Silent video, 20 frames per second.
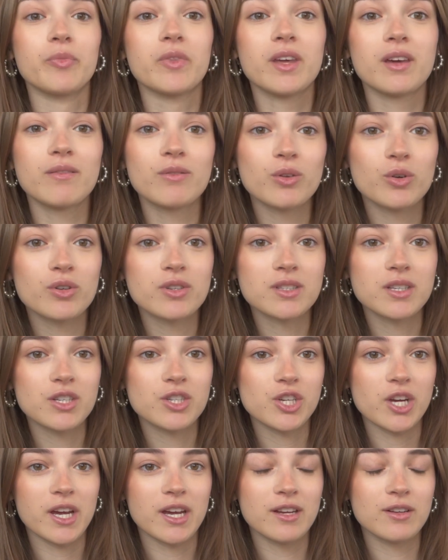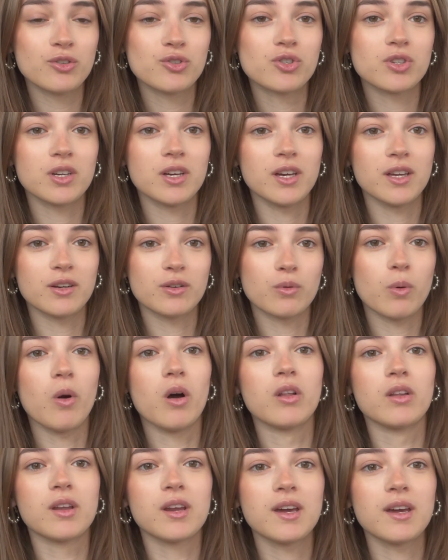if there is a change in
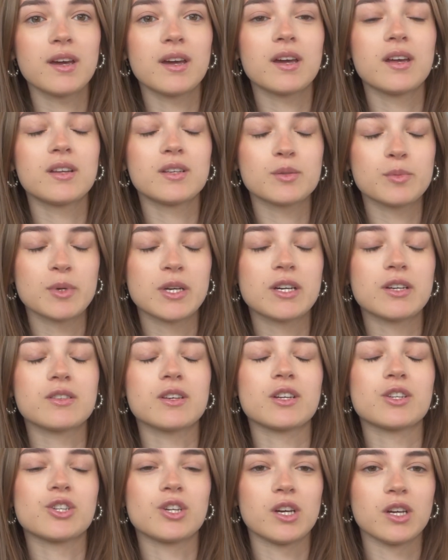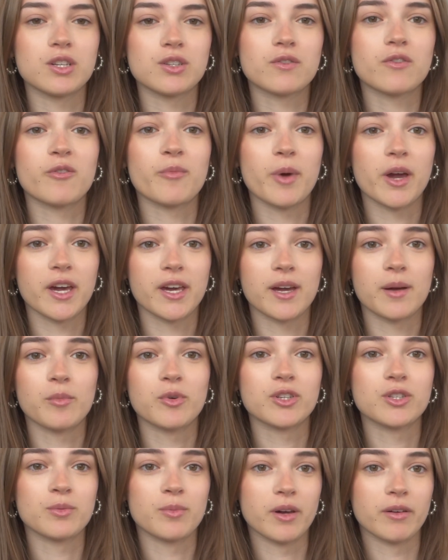quality, it is because I changed from my camera
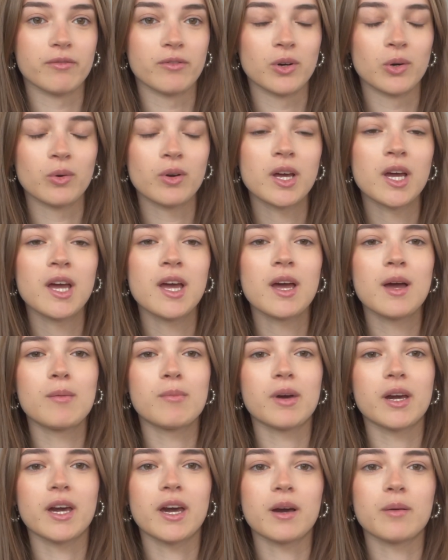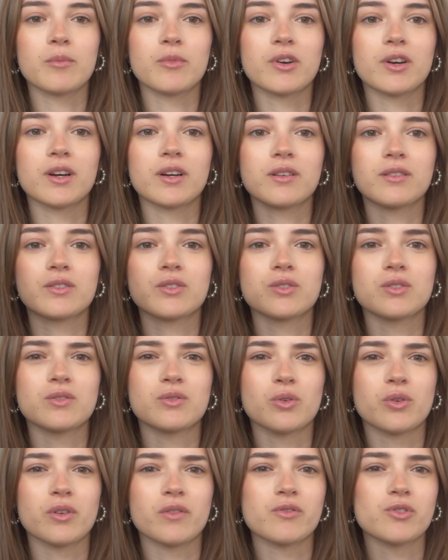to my phone. My camera
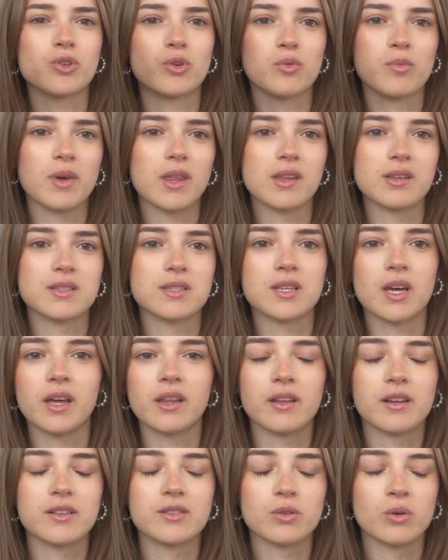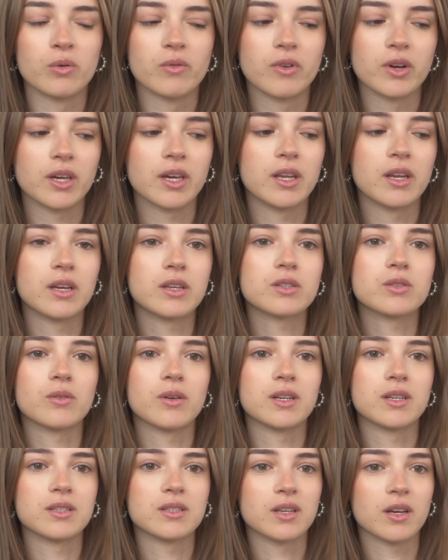sort of showed me the sign that it's overheating, so I
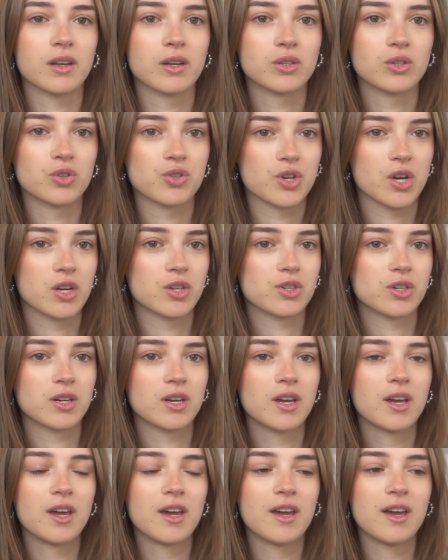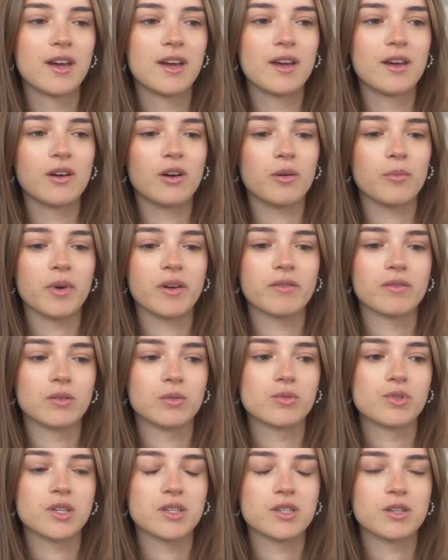decided to change it on my phone
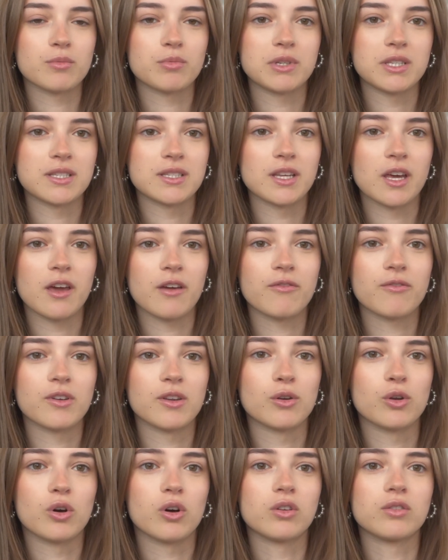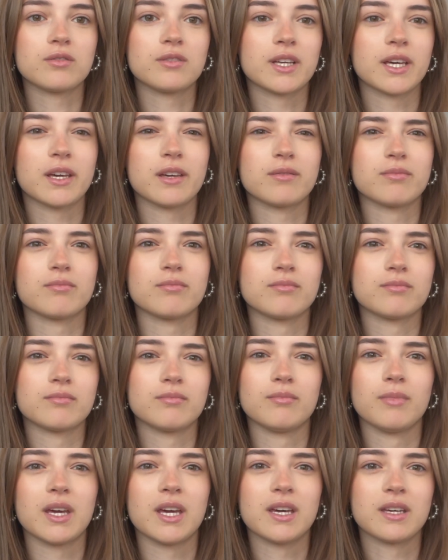just to be safe and not like
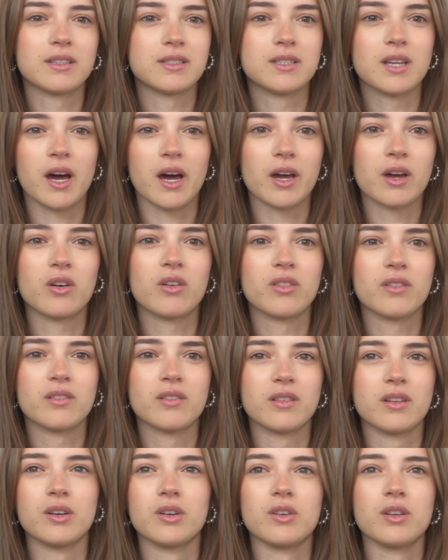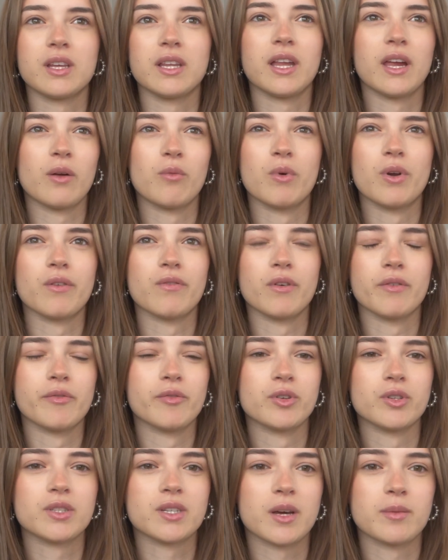make it die on the literally like one of the
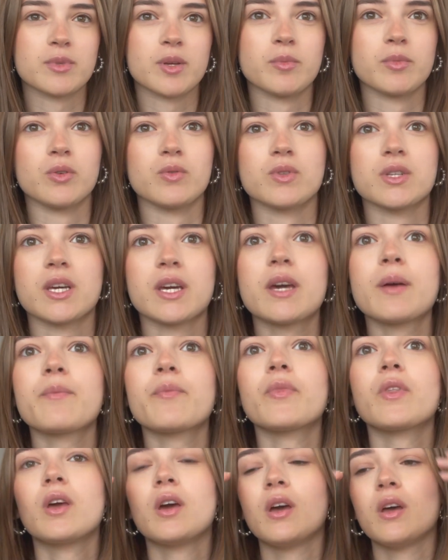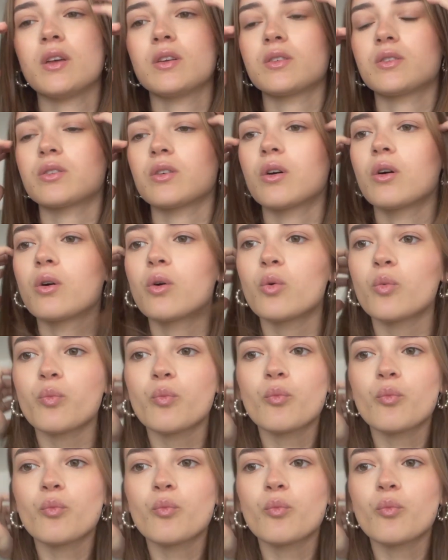first times I'm using it. So